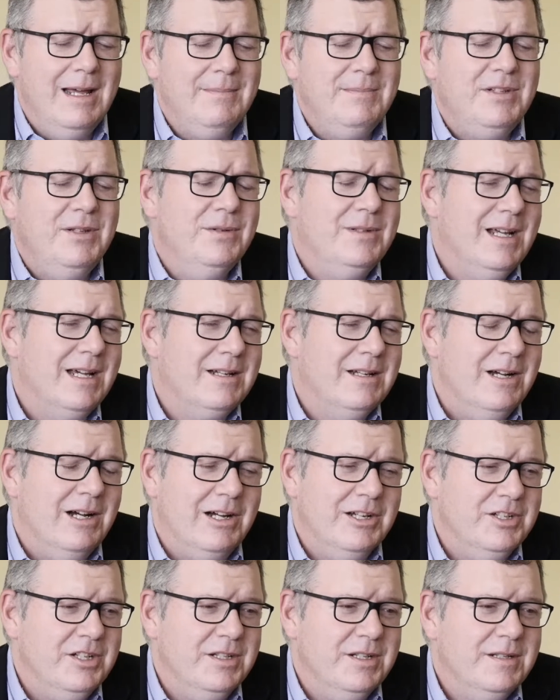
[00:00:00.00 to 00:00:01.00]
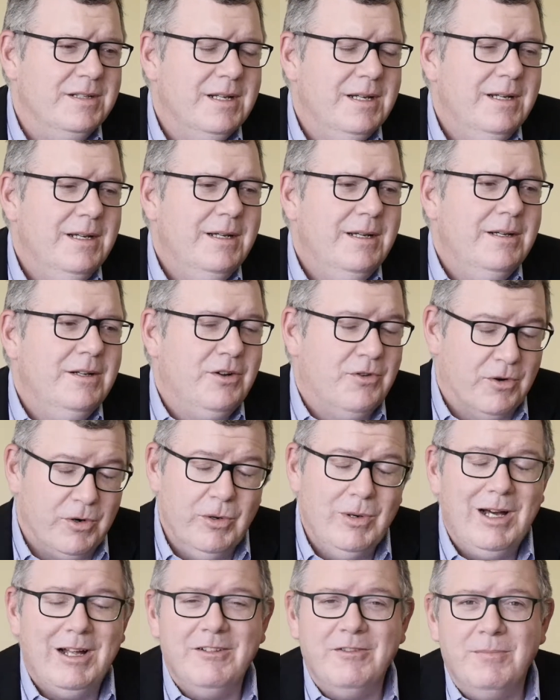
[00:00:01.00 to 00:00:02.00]
M2 Technologies
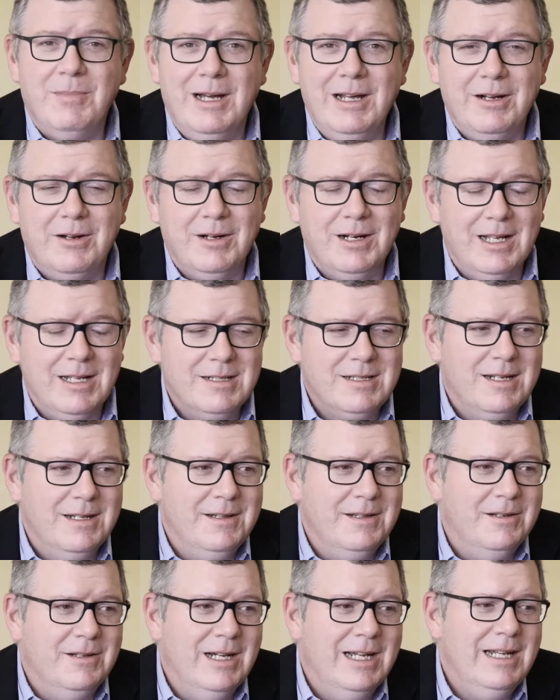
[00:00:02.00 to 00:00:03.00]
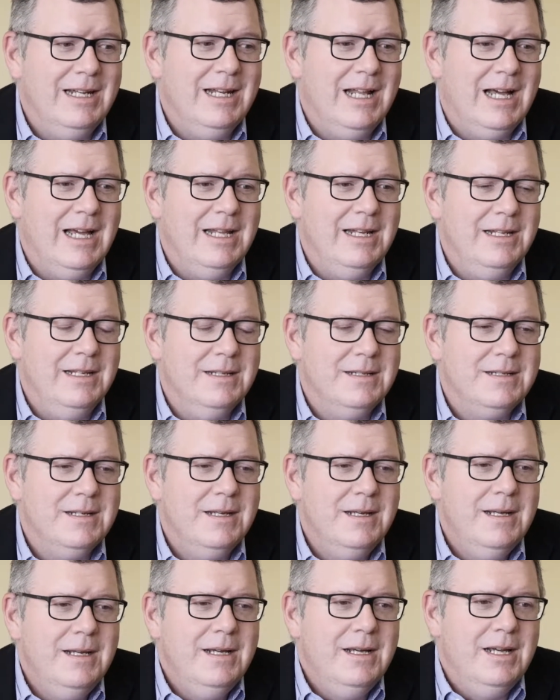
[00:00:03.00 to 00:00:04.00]
grew out of Microdesk in the late 90s
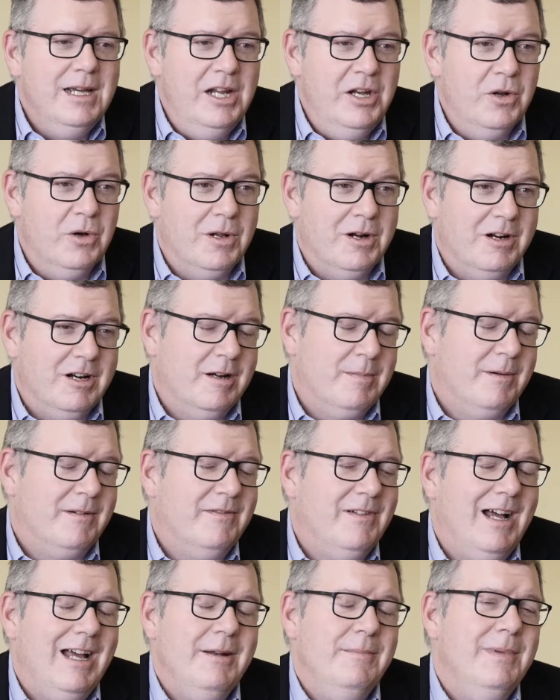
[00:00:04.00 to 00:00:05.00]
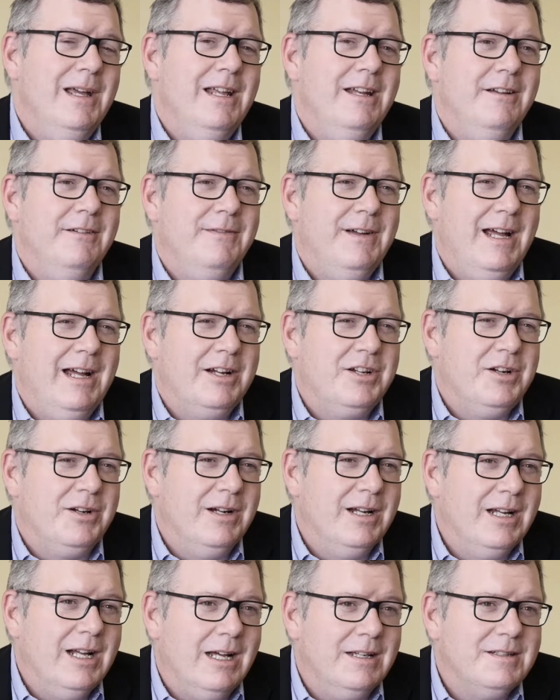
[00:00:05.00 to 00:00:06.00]
in order to provide
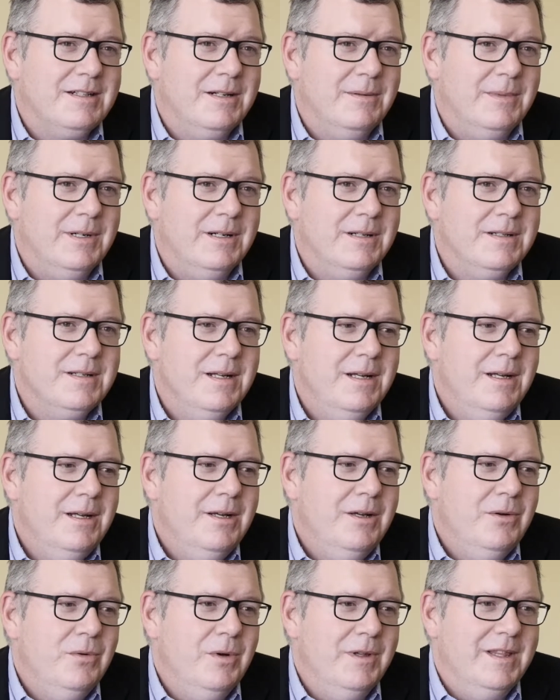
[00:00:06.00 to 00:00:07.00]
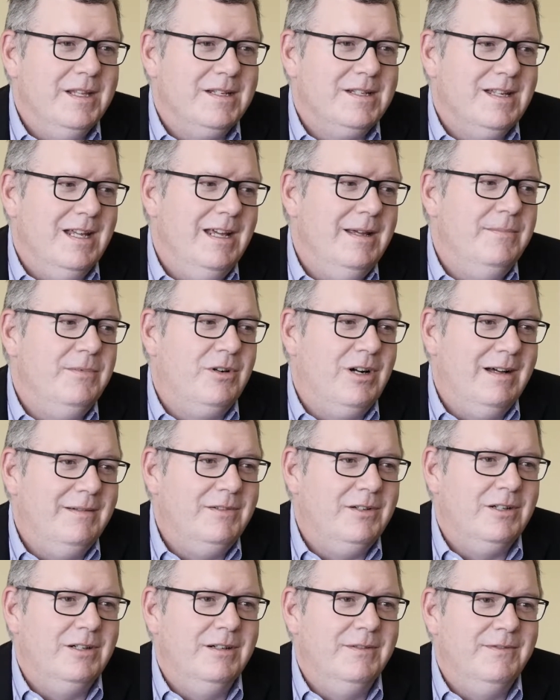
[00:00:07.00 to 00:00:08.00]
manufacturing customers with the same
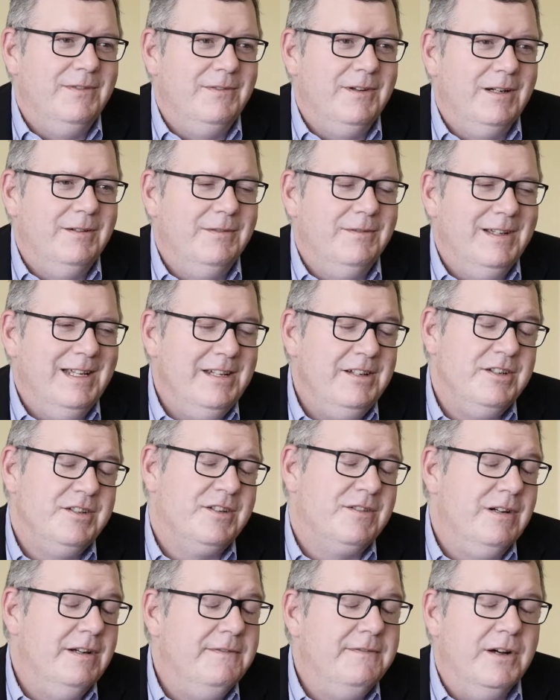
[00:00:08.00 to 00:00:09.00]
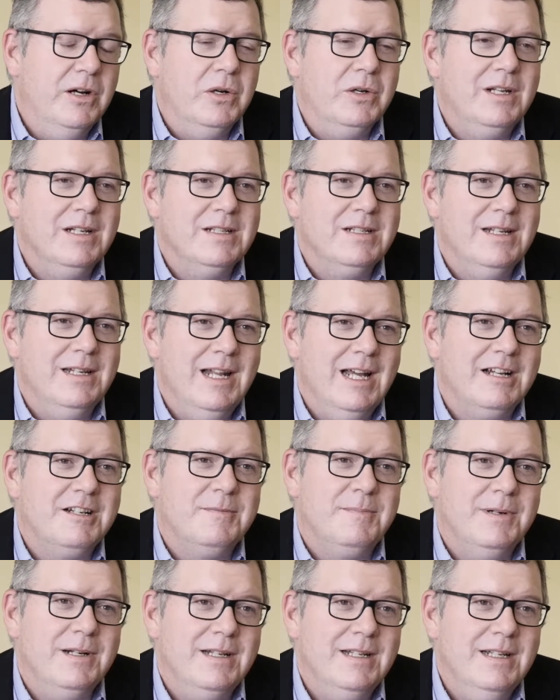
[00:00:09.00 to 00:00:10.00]
level of industry focus and
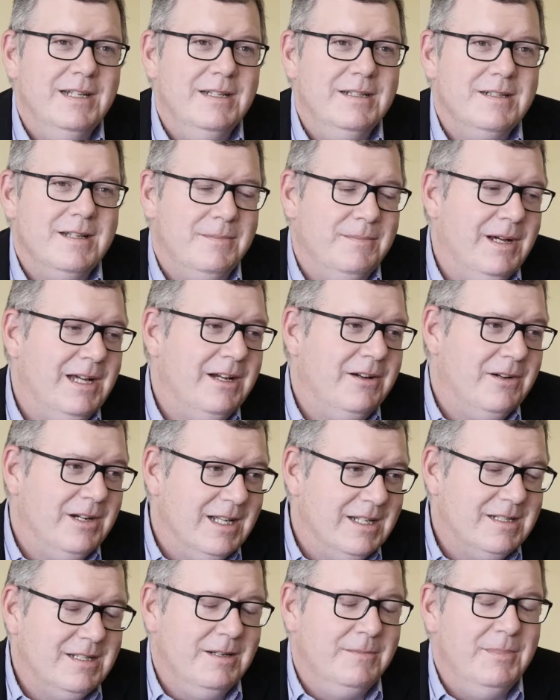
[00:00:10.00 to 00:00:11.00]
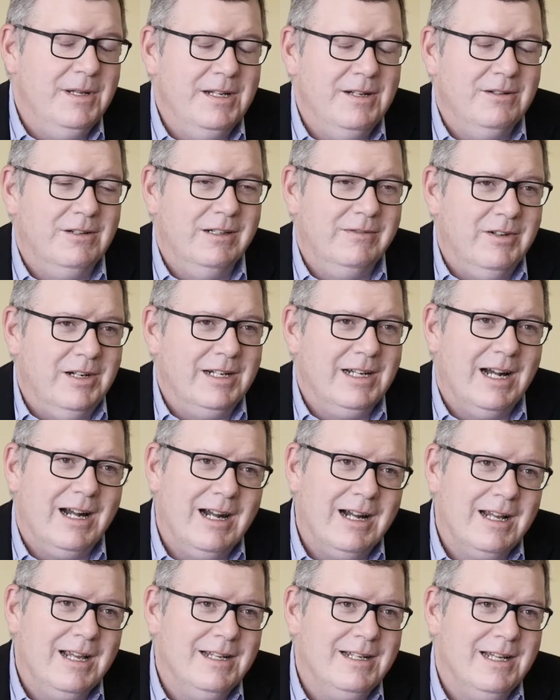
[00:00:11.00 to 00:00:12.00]
expertise that Microdesk had been delivering to
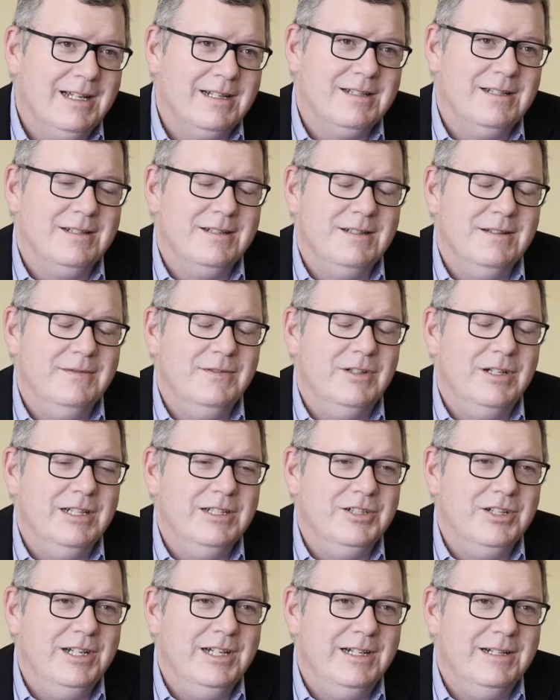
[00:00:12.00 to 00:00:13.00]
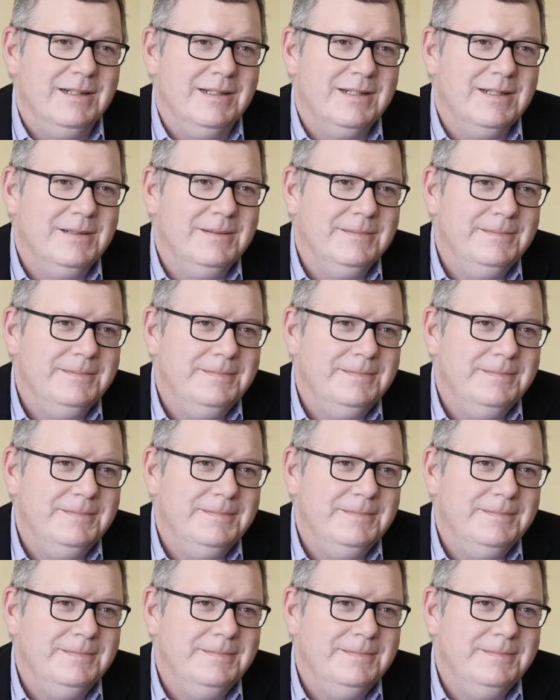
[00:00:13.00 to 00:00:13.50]
architects and civil engineers.